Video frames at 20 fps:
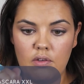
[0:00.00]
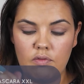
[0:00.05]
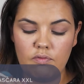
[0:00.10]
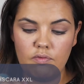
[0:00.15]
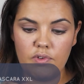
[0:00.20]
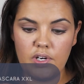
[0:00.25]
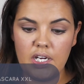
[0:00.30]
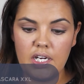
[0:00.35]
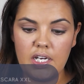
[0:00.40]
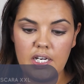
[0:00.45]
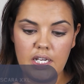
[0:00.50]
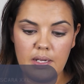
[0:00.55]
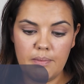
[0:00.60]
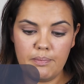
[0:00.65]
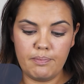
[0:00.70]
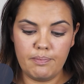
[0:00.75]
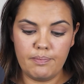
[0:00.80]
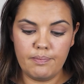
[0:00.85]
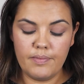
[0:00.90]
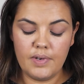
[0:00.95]
Really
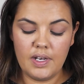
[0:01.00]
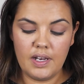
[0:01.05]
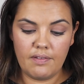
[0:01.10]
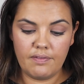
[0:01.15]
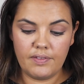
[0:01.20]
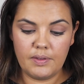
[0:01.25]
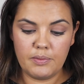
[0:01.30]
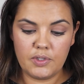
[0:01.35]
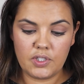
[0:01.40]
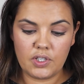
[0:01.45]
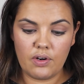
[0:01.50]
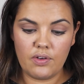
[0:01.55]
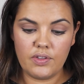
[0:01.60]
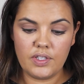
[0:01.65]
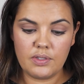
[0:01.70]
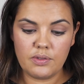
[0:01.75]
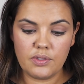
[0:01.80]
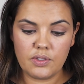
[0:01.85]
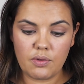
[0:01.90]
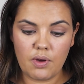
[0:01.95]
lovely mascara.
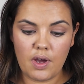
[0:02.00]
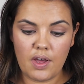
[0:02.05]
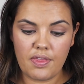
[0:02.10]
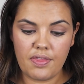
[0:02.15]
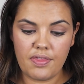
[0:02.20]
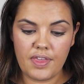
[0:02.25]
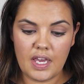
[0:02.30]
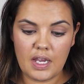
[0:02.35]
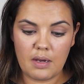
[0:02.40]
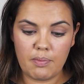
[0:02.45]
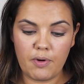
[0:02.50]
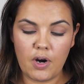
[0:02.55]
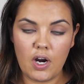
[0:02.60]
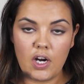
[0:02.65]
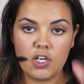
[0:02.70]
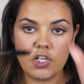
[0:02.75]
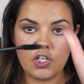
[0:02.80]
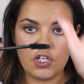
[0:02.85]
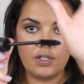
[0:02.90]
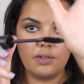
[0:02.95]
This one's quite a thick
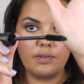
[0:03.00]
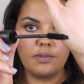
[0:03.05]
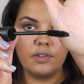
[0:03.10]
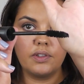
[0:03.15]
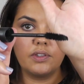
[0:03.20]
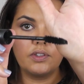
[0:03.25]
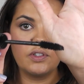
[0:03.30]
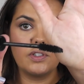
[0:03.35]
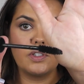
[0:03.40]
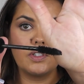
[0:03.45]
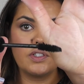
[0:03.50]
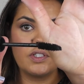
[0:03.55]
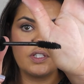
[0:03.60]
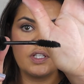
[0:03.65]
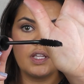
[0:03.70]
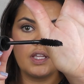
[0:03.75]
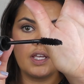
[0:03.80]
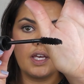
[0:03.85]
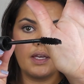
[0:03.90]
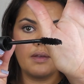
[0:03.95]
brush, as you can
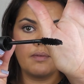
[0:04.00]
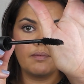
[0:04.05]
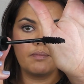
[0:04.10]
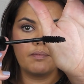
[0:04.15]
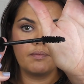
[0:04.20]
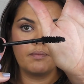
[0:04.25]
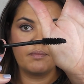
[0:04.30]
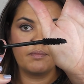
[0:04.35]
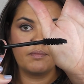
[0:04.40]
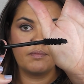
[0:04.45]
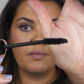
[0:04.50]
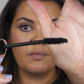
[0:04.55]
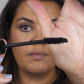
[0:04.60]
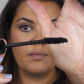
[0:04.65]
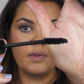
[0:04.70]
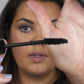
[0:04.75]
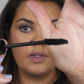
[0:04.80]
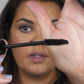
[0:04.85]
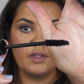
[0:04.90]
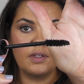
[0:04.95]
see there.
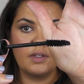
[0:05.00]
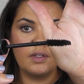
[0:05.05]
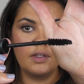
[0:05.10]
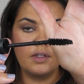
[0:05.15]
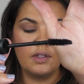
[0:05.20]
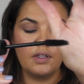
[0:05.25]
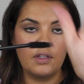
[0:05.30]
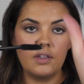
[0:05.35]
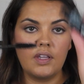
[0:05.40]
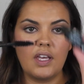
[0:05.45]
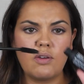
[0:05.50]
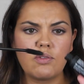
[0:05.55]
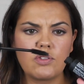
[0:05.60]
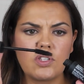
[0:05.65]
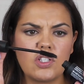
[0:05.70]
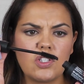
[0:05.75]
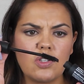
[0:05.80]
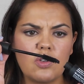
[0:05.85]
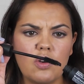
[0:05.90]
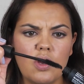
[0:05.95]
They
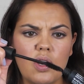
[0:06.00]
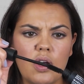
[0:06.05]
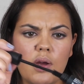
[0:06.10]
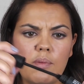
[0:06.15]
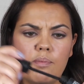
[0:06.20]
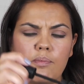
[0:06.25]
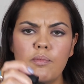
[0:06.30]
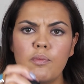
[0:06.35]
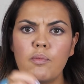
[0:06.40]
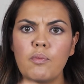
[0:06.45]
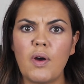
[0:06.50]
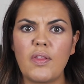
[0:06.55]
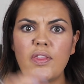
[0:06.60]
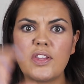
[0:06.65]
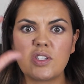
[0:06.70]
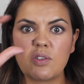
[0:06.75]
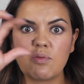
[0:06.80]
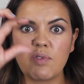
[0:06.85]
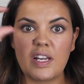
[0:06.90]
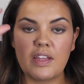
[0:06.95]
also do one
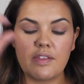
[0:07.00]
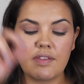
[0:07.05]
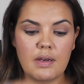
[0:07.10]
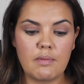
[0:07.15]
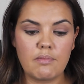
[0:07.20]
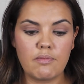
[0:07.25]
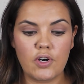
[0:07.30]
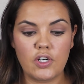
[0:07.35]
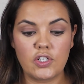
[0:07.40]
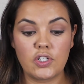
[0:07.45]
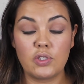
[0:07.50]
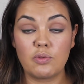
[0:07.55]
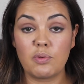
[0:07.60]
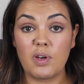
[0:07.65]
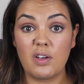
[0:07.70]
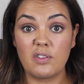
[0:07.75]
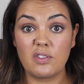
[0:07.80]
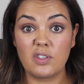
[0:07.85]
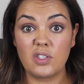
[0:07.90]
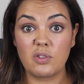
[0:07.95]
that's a really thin brush as
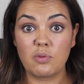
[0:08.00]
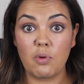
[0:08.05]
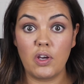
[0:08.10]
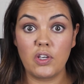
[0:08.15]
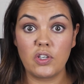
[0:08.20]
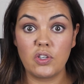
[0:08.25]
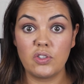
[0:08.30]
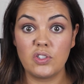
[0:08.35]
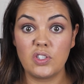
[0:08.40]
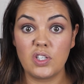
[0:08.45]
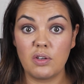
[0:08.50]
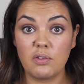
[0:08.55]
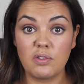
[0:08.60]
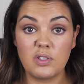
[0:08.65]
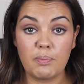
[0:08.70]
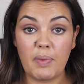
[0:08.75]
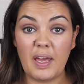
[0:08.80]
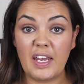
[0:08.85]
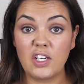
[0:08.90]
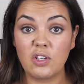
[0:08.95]
well, so it's quite good. So
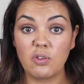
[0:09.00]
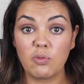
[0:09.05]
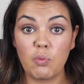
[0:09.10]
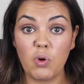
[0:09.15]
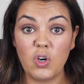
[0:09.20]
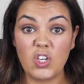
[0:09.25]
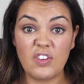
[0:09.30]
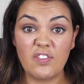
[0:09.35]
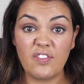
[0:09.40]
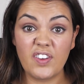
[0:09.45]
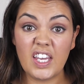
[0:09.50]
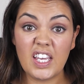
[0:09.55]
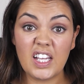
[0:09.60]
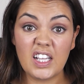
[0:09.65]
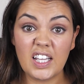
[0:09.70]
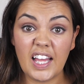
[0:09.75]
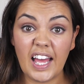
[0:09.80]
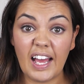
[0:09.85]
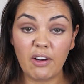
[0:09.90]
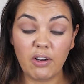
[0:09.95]
depending on what you
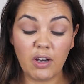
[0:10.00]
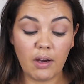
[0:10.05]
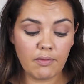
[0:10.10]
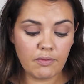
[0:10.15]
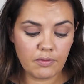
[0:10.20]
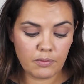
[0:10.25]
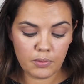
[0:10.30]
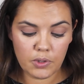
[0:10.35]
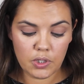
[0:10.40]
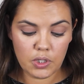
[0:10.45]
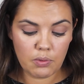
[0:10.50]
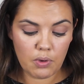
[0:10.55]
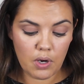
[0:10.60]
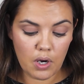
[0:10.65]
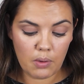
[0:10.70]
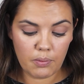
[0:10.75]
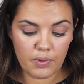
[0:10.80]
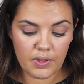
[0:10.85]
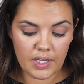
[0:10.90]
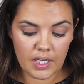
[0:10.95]
feel and how comfortable you
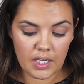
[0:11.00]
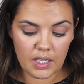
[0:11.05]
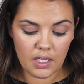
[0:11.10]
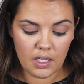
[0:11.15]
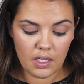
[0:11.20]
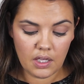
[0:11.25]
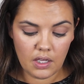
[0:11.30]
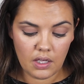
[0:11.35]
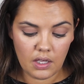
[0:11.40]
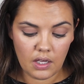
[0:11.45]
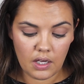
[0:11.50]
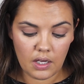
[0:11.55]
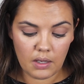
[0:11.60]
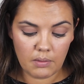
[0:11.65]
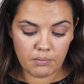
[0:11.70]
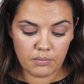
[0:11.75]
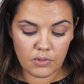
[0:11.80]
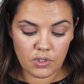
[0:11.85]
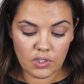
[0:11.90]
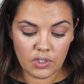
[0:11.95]
are with it,
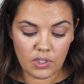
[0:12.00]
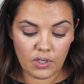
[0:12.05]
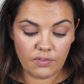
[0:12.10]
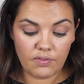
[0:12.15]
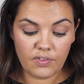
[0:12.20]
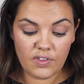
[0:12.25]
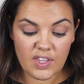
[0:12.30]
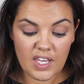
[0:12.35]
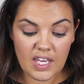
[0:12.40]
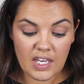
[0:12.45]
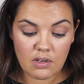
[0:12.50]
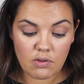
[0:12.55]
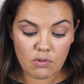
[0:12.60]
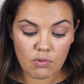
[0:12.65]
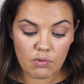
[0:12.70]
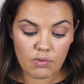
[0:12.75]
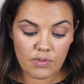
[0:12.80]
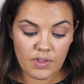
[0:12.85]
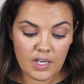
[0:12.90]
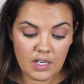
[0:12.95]
you can go for thick
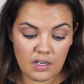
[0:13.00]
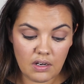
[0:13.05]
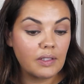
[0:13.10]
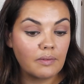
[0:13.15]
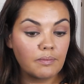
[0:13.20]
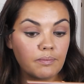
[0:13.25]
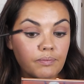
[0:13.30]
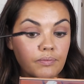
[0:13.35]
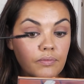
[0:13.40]
or thin.